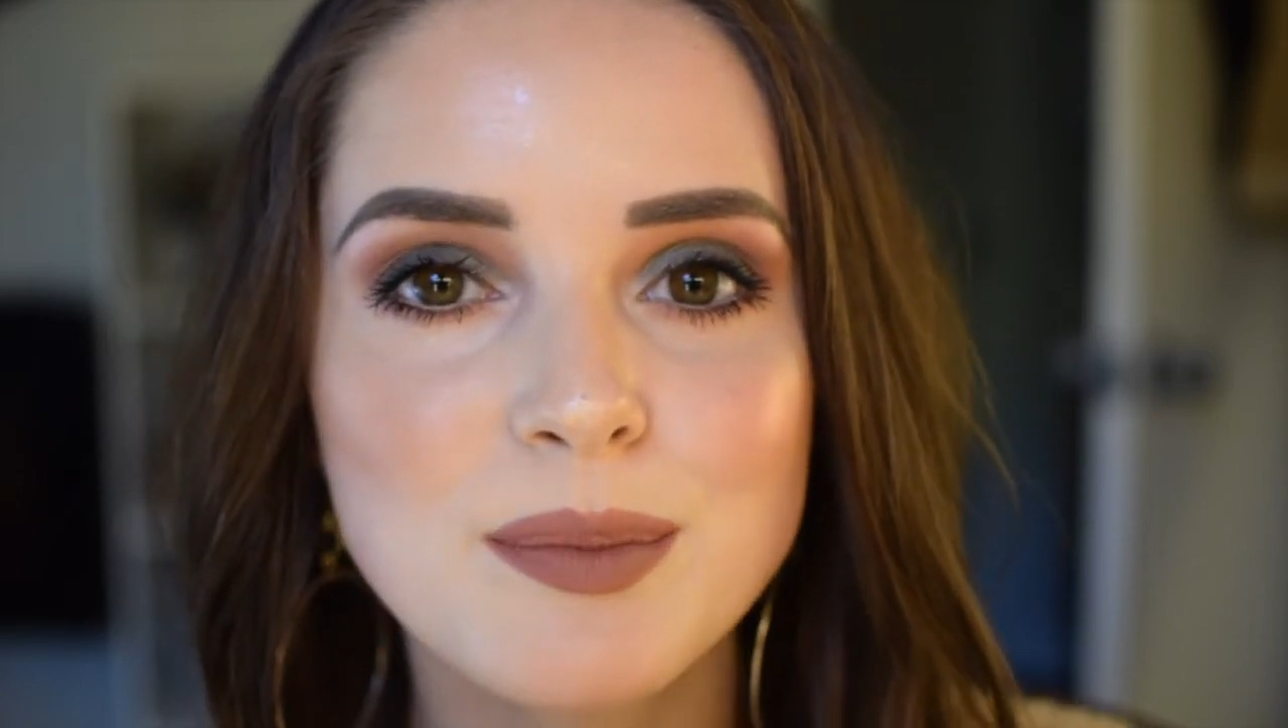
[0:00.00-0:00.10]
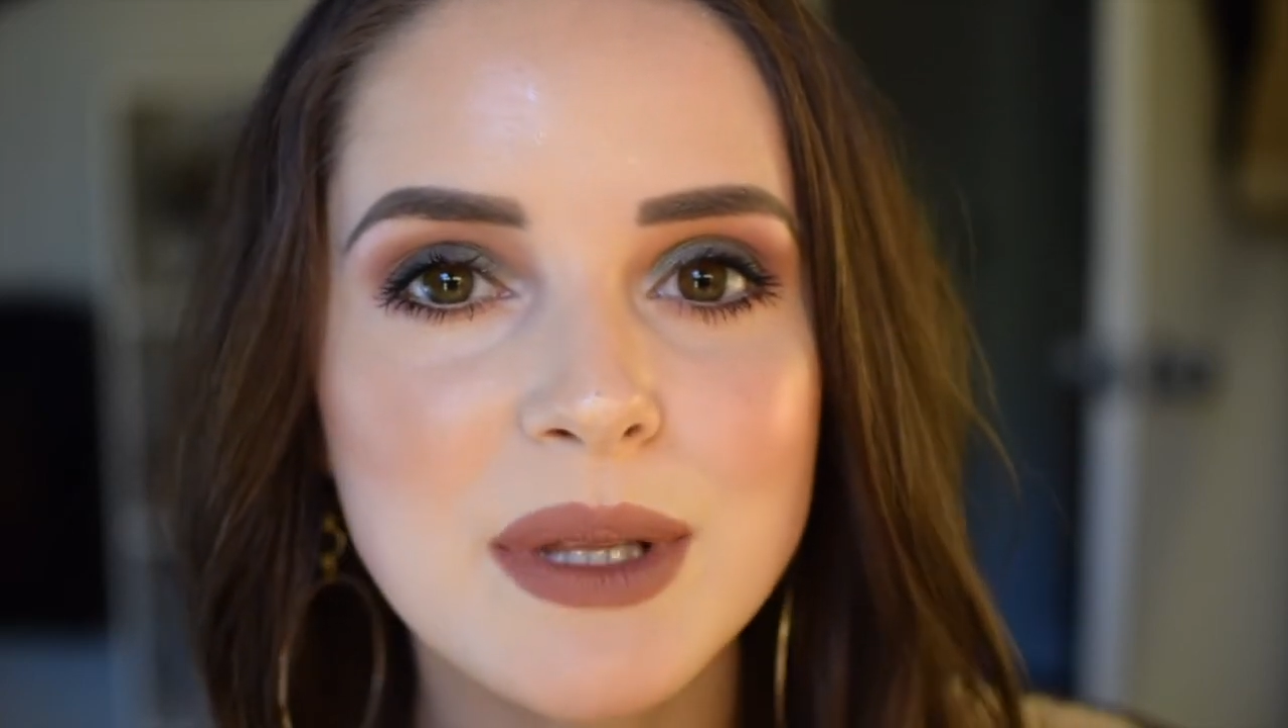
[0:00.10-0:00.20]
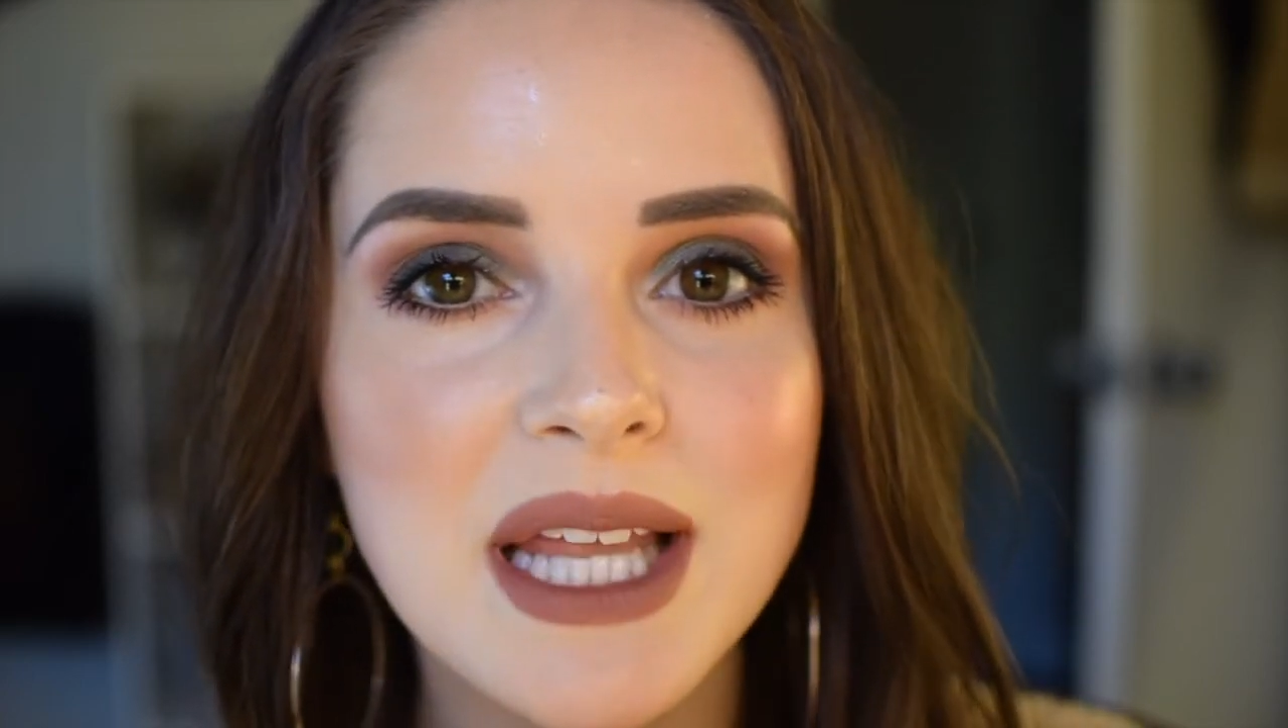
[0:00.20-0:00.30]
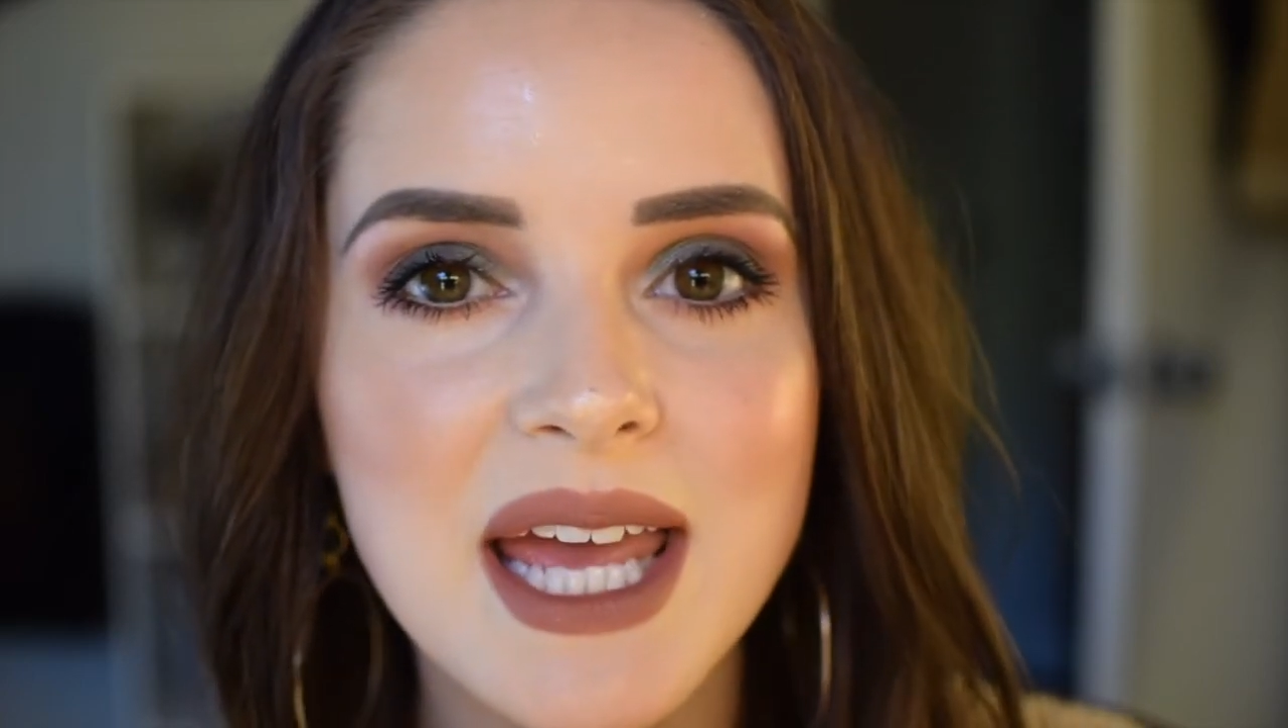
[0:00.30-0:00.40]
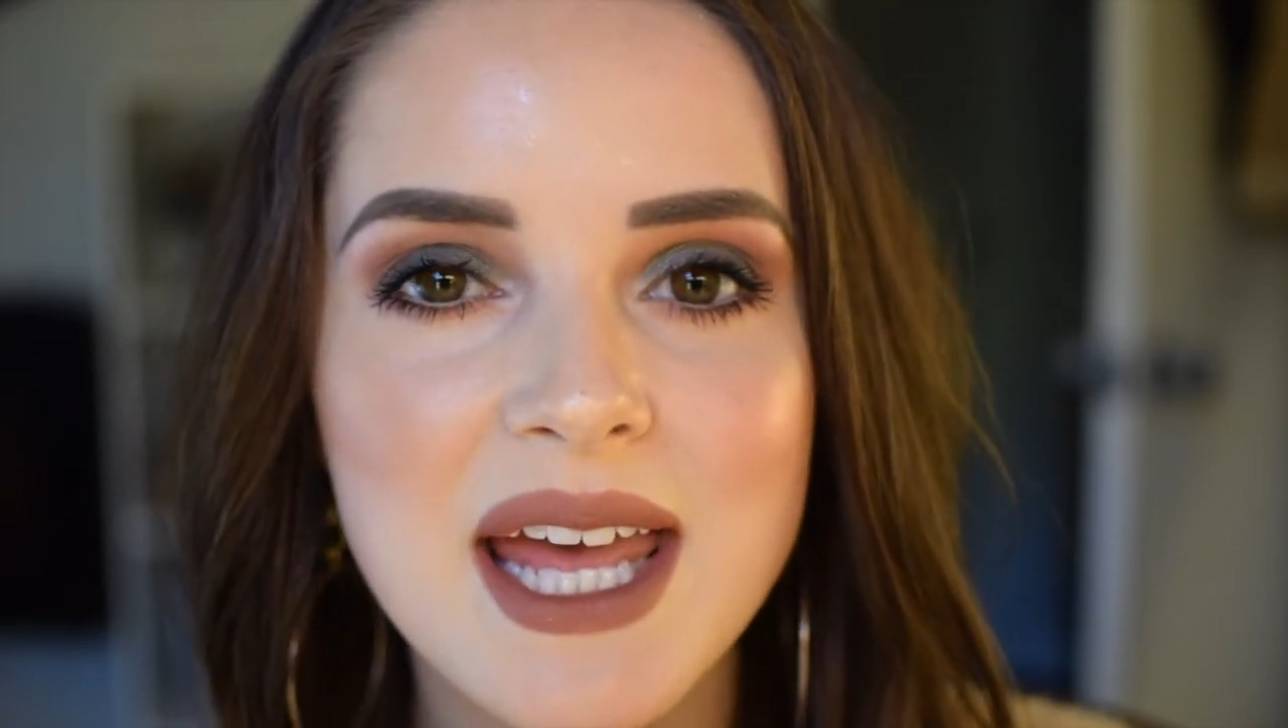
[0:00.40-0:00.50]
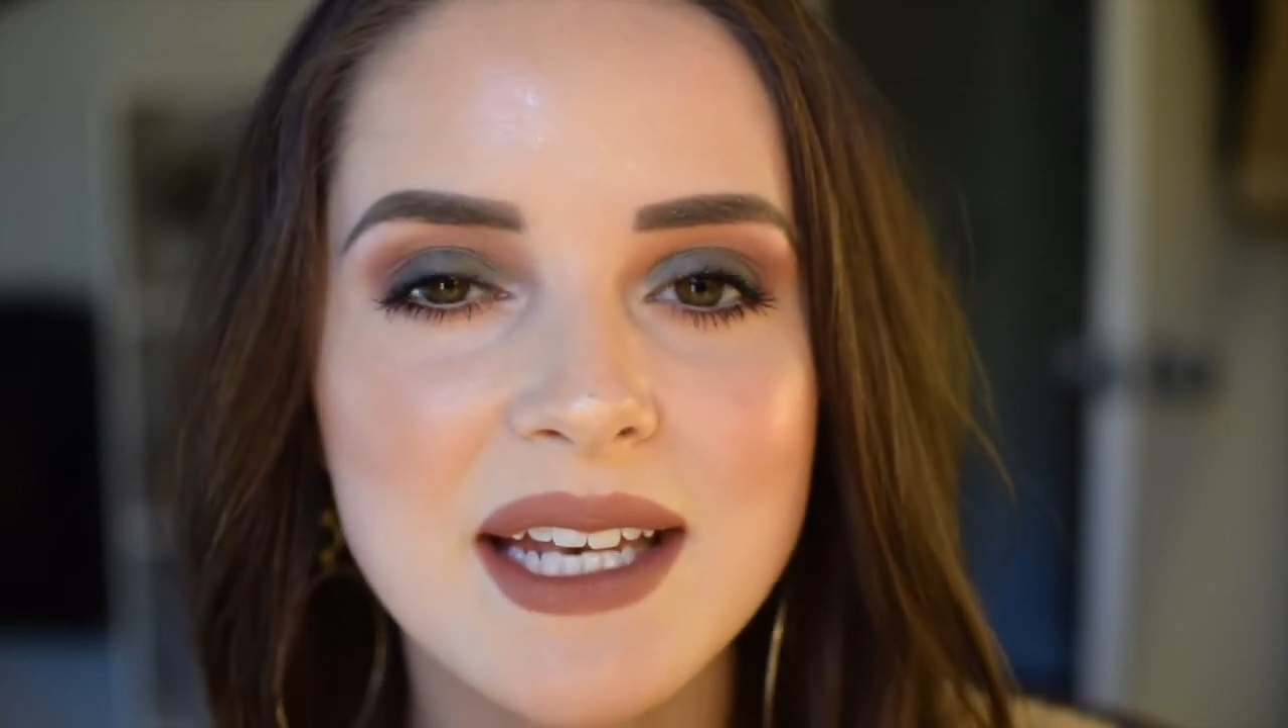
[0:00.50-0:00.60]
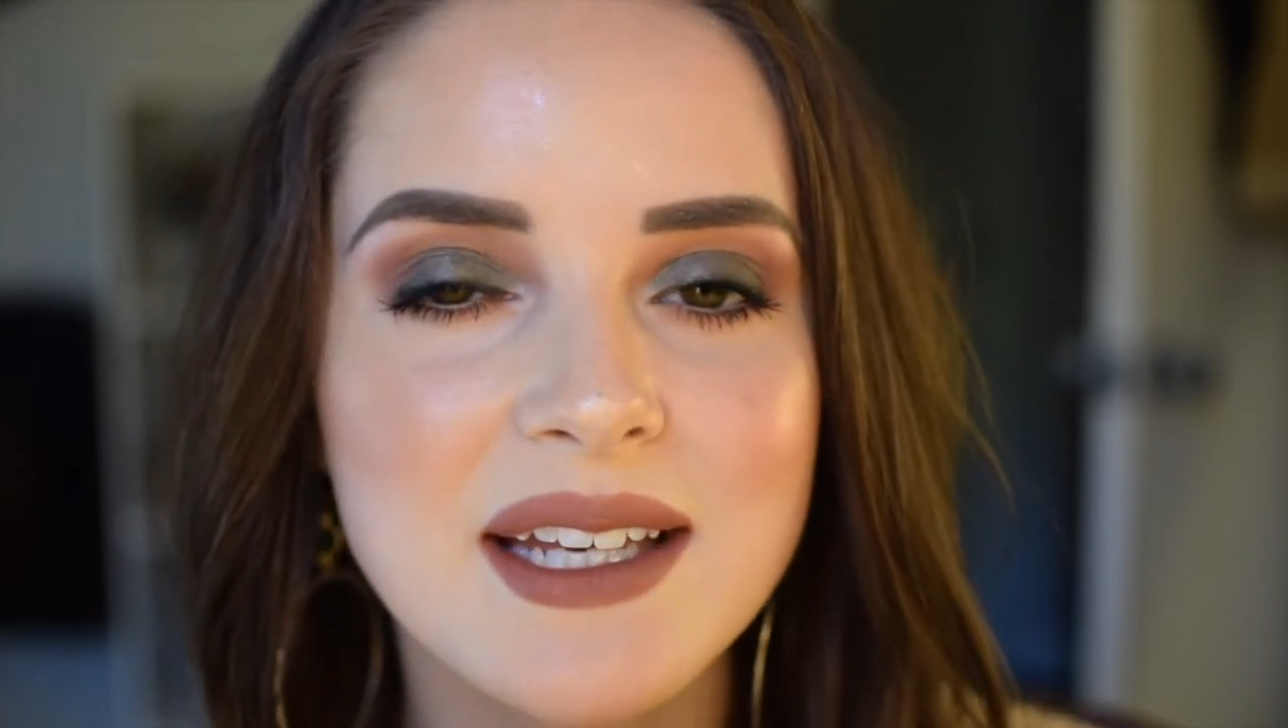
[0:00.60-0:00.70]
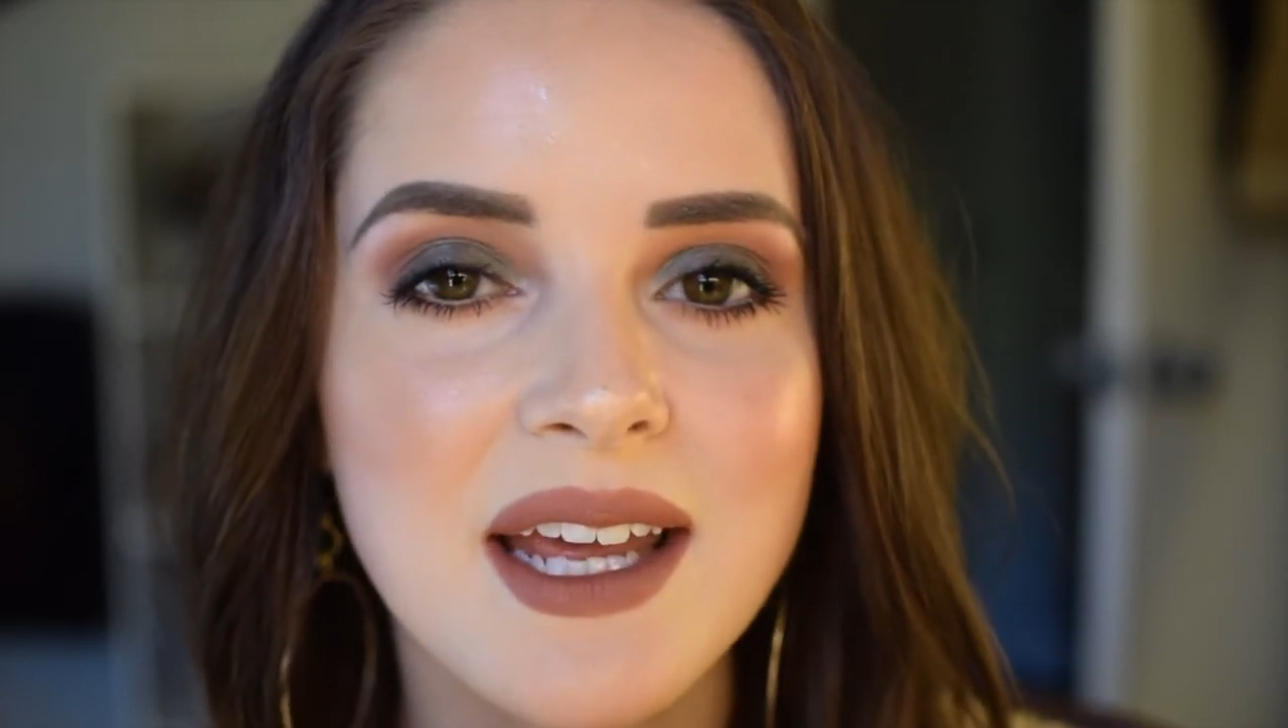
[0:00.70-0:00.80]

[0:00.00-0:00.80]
blend,